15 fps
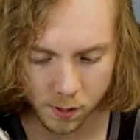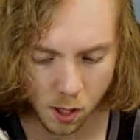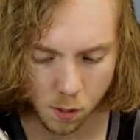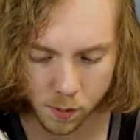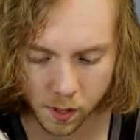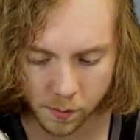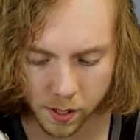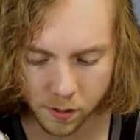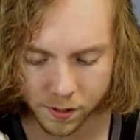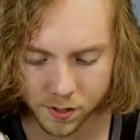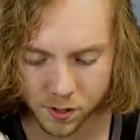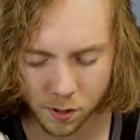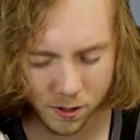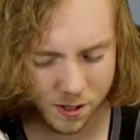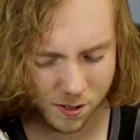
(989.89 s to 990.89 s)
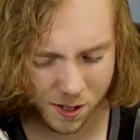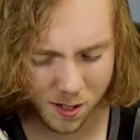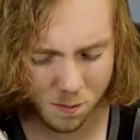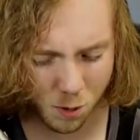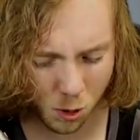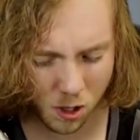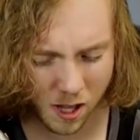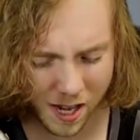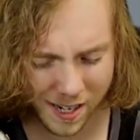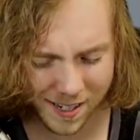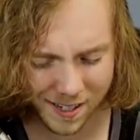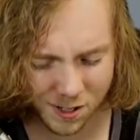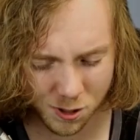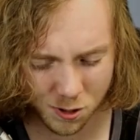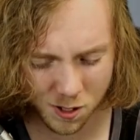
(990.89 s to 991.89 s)
up in the middle, so it's looking more like an
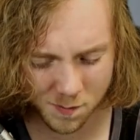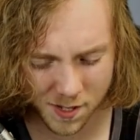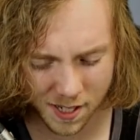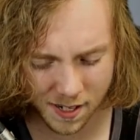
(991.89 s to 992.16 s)
extreme than